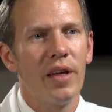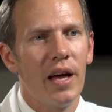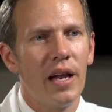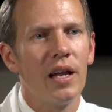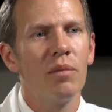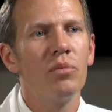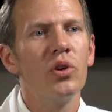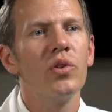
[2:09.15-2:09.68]

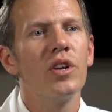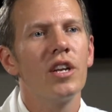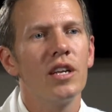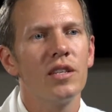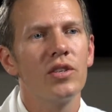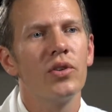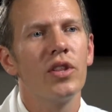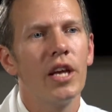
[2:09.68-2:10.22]
that
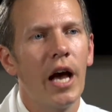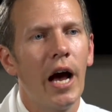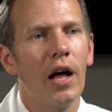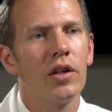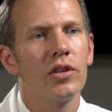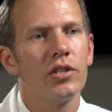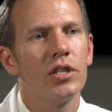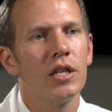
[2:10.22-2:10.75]
immunity to the
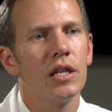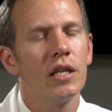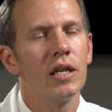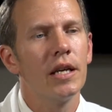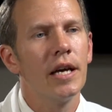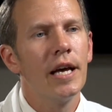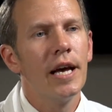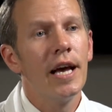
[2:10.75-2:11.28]

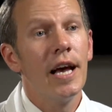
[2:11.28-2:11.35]
allergen.